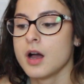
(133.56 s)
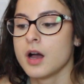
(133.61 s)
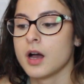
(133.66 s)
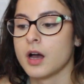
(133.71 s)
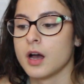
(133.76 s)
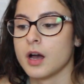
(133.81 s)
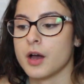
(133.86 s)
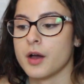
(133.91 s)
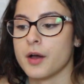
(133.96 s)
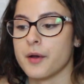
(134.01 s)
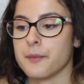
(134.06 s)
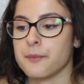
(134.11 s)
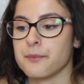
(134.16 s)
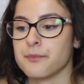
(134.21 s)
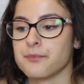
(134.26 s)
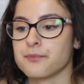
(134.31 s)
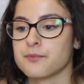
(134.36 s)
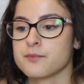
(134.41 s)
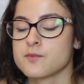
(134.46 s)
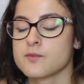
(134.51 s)

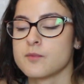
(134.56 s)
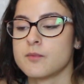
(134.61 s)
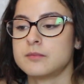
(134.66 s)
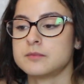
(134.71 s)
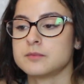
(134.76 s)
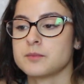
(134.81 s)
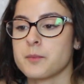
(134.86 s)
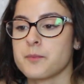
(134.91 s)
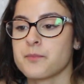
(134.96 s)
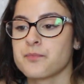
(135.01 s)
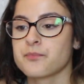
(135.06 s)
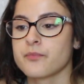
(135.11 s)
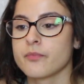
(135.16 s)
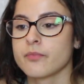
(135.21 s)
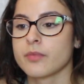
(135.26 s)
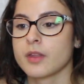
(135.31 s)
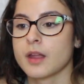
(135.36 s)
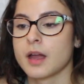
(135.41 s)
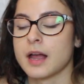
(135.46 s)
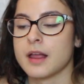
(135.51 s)
And
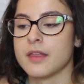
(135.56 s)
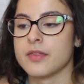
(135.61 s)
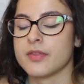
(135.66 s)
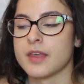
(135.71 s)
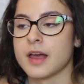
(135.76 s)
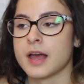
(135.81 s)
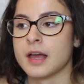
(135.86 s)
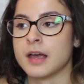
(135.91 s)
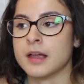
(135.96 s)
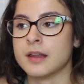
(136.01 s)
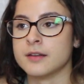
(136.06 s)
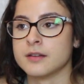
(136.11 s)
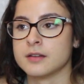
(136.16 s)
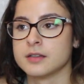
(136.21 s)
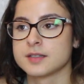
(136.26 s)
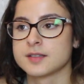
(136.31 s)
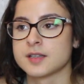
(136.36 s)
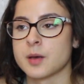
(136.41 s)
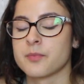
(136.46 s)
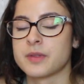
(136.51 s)

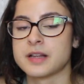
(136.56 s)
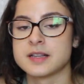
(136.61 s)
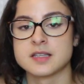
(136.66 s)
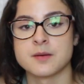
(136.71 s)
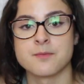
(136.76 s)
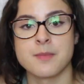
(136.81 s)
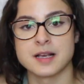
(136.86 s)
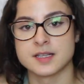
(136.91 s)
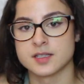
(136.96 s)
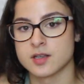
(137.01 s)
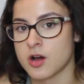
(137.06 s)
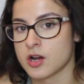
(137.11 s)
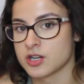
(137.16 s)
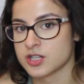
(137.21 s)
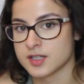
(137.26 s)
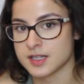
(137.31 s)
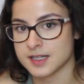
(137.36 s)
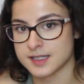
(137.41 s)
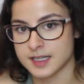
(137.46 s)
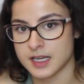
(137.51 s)
then something to
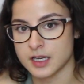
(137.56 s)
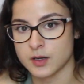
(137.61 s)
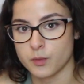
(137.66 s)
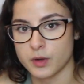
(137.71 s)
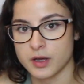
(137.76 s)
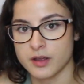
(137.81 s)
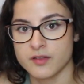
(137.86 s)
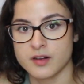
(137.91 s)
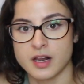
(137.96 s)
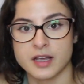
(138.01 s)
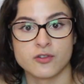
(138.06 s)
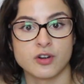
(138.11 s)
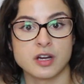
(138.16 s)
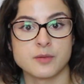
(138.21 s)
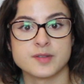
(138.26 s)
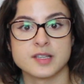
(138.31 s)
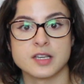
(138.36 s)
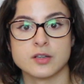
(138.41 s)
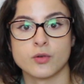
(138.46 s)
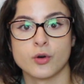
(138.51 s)
massage the skin with, like
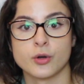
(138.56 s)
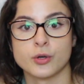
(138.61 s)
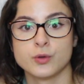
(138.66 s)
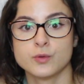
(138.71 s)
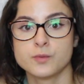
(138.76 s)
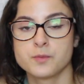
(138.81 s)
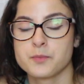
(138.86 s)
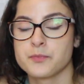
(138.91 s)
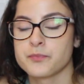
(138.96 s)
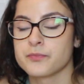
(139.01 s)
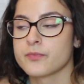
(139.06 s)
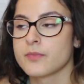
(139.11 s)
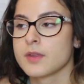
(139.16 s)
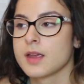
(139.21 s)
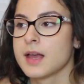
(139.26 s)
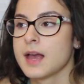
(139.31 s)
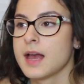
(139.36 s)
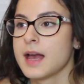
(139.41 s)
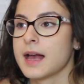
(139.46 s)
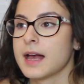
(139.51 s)
grapeseed oil.
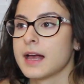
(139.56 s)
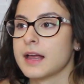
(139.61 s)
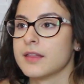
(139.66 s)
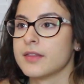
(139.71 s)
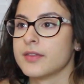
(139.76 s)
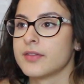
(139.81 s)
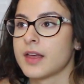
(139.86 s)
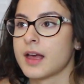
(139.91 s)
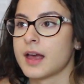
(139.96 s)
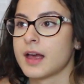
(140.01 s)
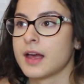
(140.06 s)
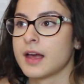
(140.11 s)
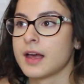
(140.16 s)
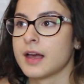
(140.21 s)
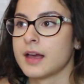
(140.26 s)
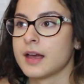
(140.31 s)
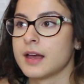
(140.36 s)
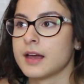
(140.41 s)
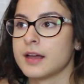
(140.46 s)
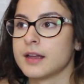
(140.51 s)
And
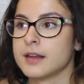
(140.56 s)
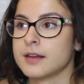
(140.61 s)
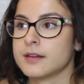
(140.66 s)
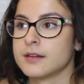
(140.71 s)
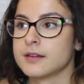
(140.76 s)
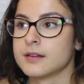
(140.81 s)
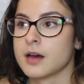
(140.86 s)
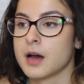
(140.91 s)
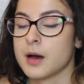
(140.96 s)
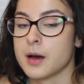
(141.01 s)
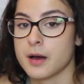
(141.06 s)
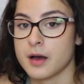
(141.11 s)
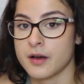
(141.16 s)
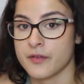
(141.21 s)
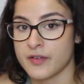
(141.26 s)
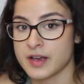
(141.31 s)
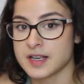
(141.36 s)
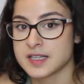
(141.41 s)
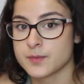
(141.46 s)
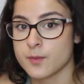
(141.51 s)
then a
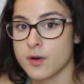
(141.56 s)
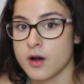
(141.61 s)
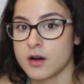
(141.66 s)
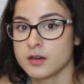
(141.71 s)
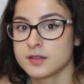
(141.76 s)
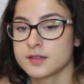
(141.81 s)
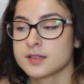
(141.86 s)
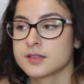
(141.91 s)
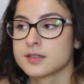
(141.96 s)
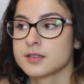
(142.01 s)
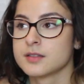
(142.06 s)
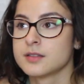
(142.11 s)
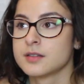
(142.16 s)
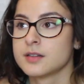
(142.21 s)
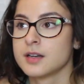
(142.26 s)
face mask